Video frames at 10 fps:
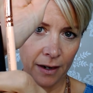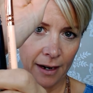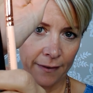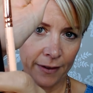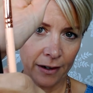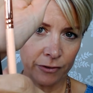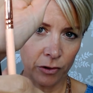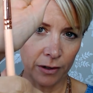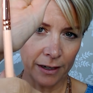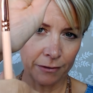and then I've
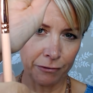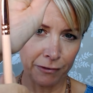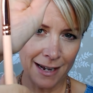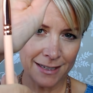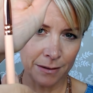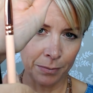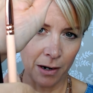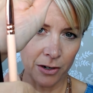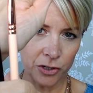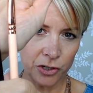got like a flatter
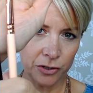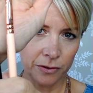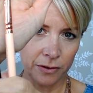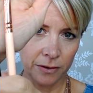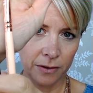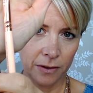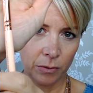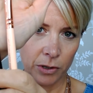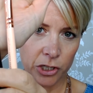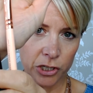brush,
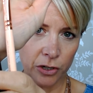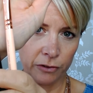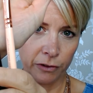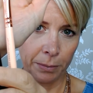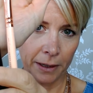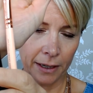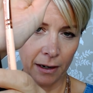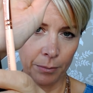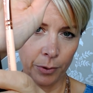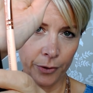which is good for picking
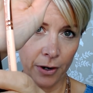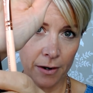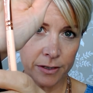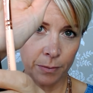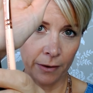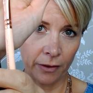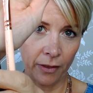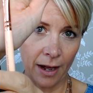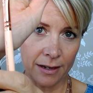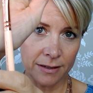up products, whether
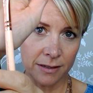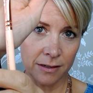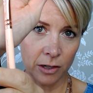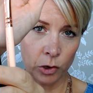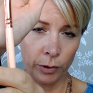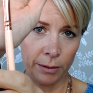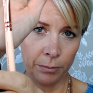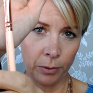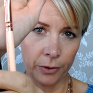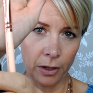that's a cream
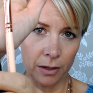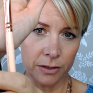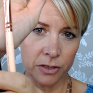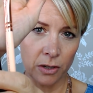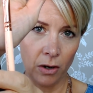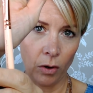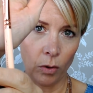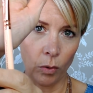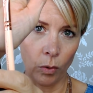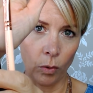product
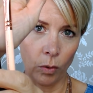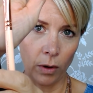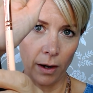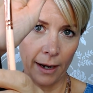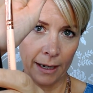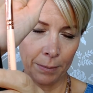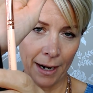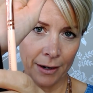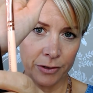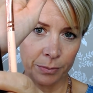or a
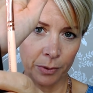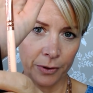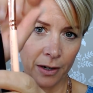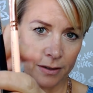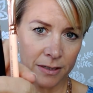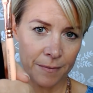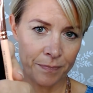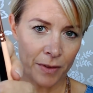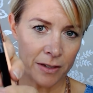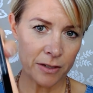powder product.
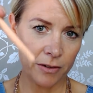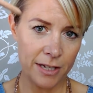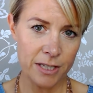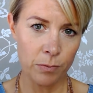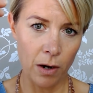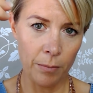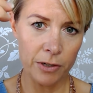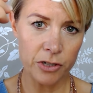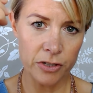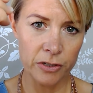So this one,
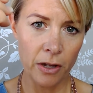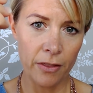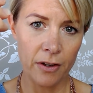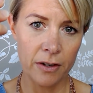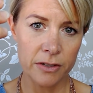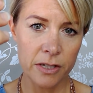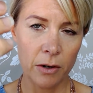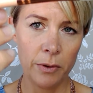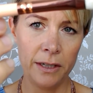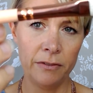which is another
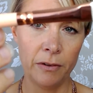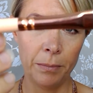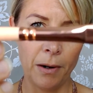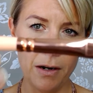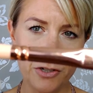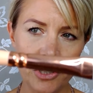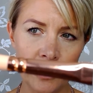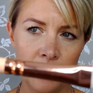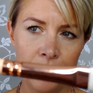Zoeva brush,